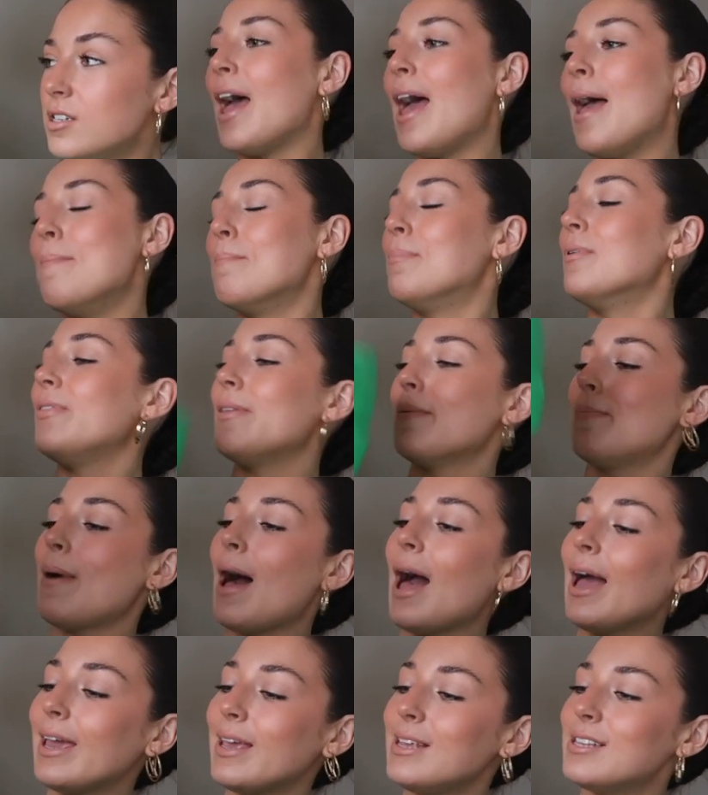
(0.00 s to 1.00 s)
But the
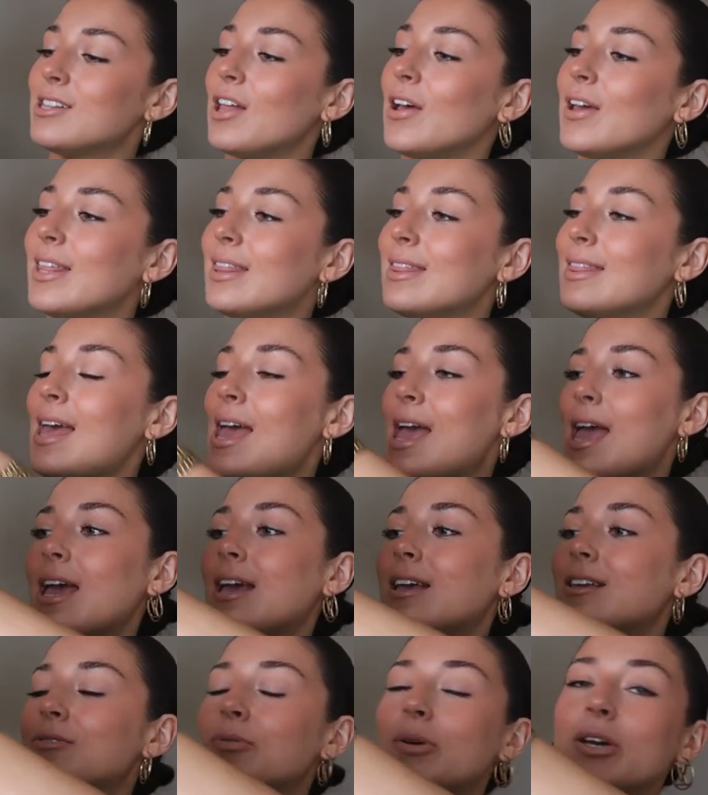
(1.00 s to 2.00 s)
back is like this,
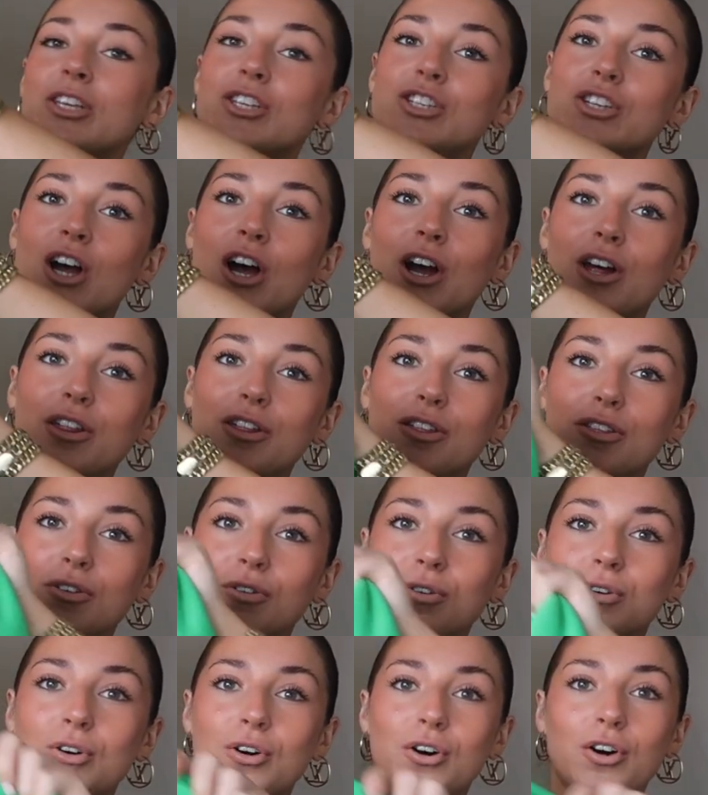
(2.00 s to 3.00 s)
which I
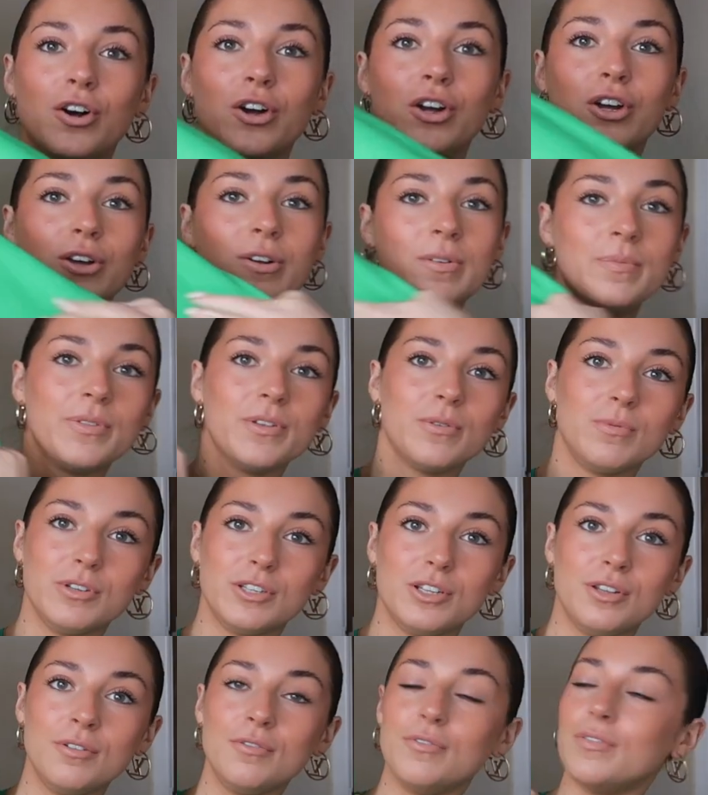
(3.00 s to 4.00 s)
thought
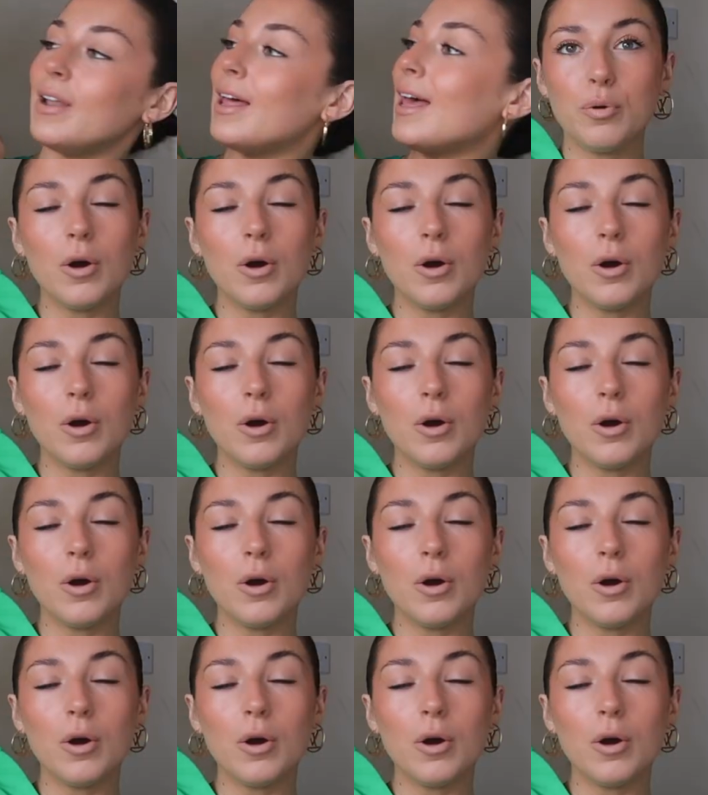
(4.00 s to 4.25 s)
was lovely.